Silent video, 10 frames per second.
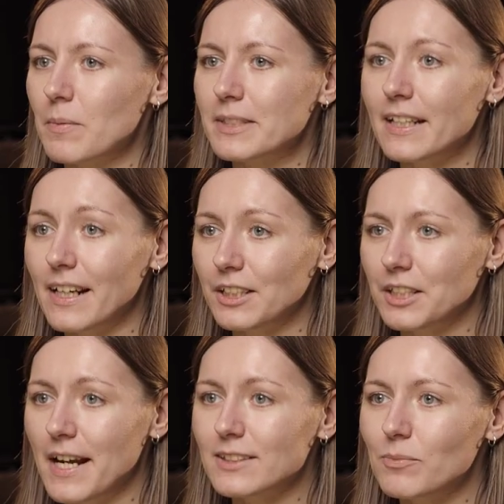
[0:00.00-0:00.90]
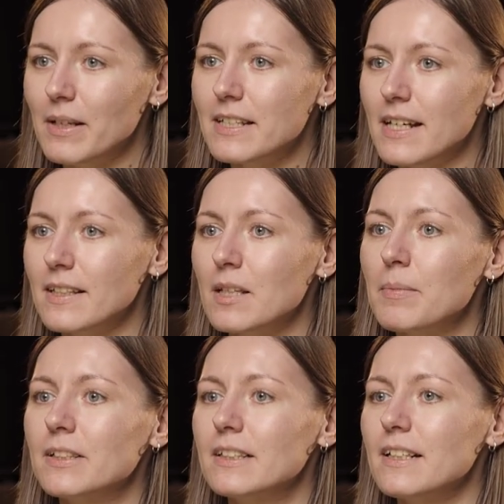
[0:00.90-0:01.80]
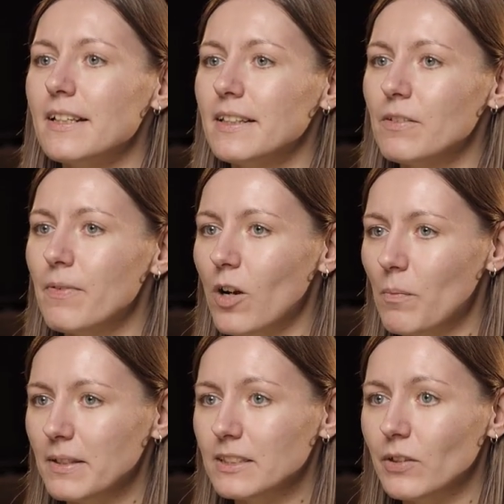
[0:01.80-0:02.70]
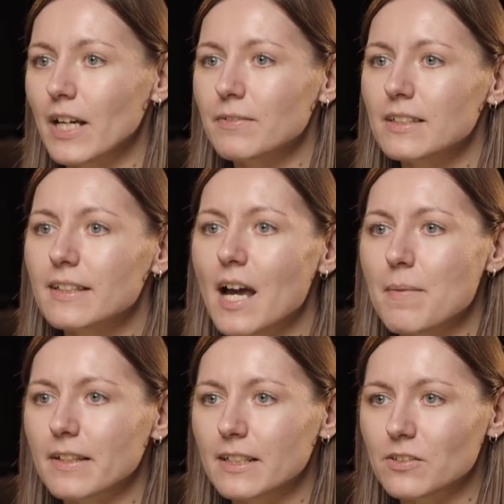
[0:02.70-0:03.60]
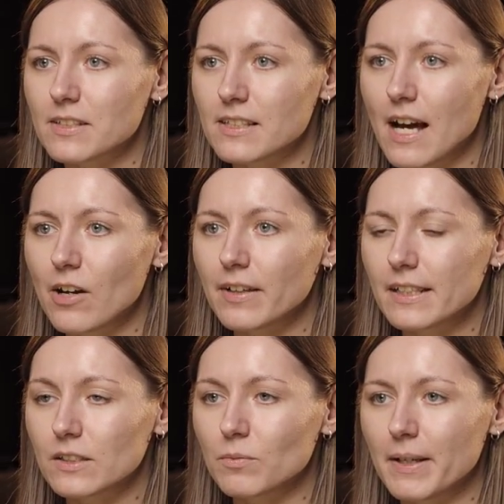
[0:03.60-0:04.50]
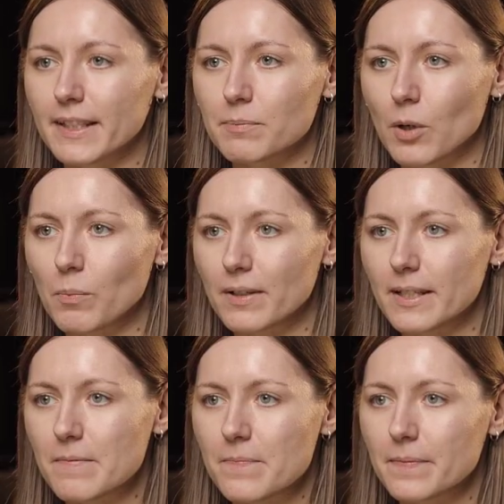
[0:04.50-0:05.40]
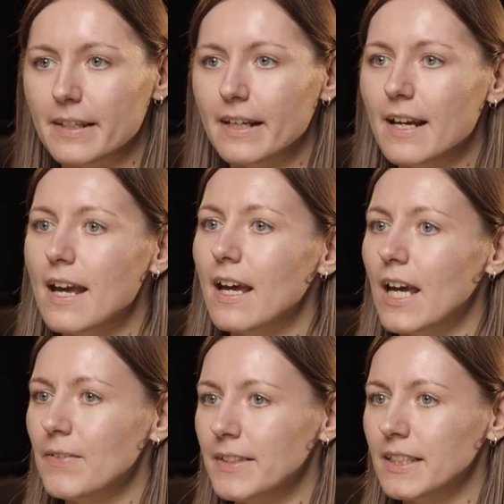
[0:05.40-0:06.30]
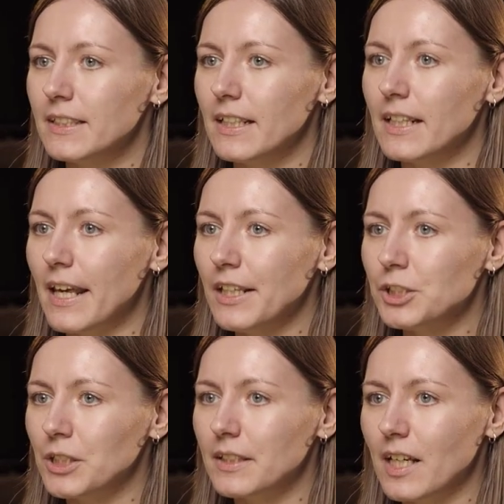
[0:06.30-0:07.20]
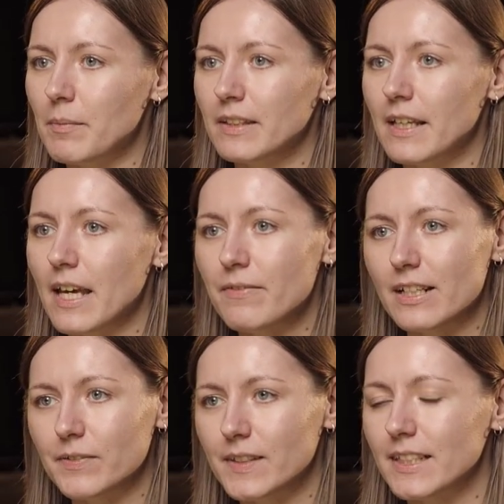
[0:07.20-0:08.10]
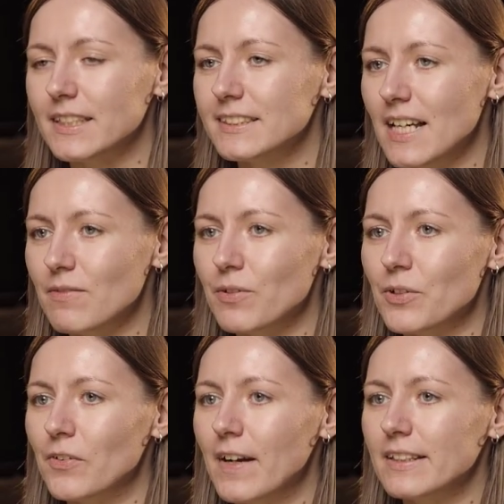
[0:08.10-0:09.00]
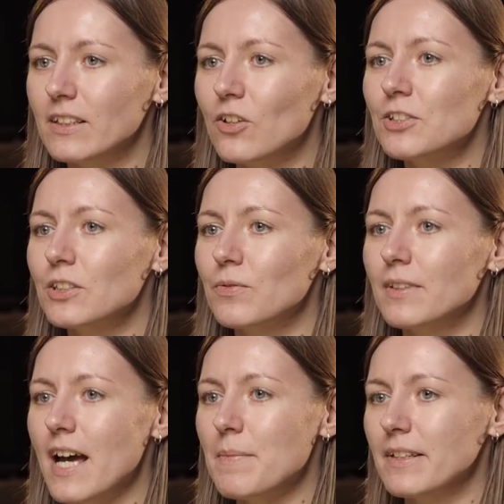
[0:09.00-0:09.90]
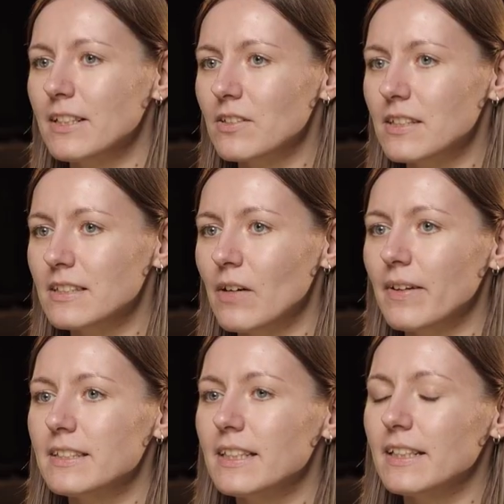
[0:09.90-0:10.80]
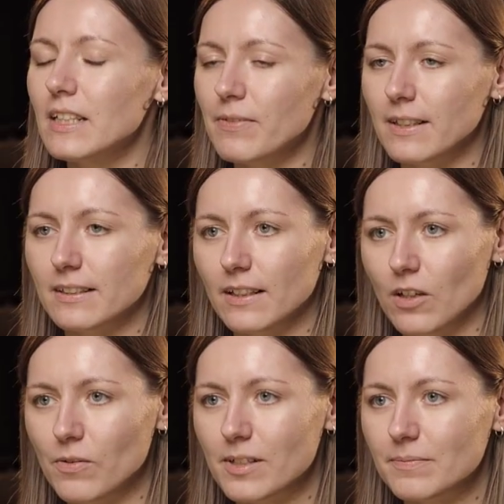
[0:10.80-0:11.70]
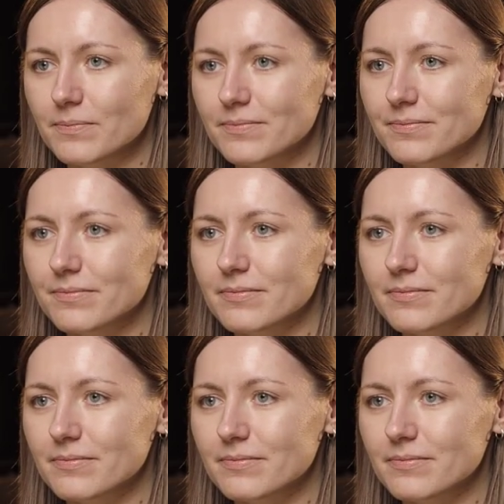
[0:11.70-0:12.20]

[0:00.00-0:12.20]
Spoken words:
like that from scratch has to be decided upon early in development, so you have the time and resources allocated to make it properly. Having it in engine can mean the heavy lifting is done for you, and the cost of time and resources now is significantly lower.